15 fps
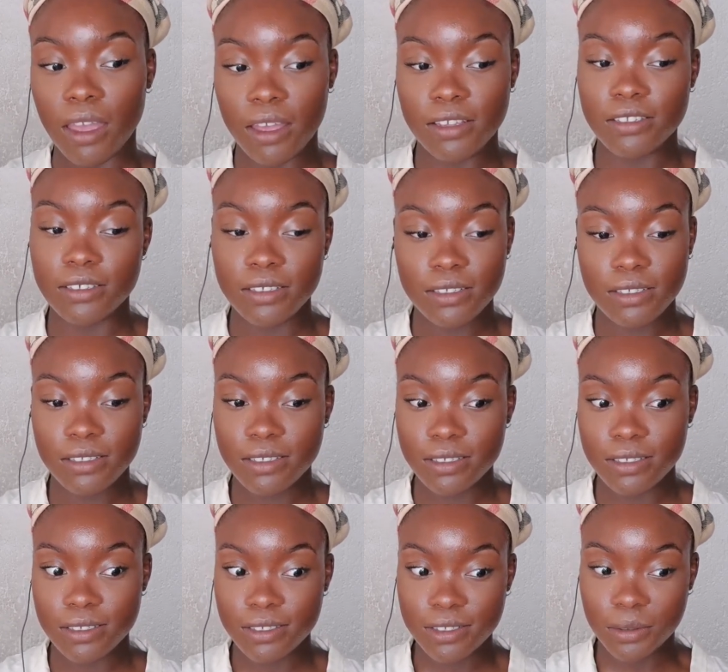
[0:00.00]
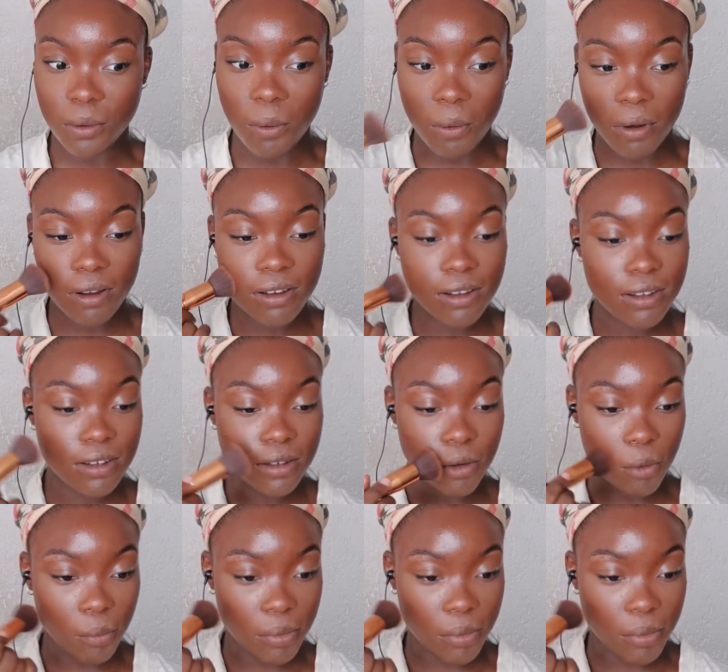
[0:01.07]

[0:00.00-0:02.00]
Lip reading: and just talk.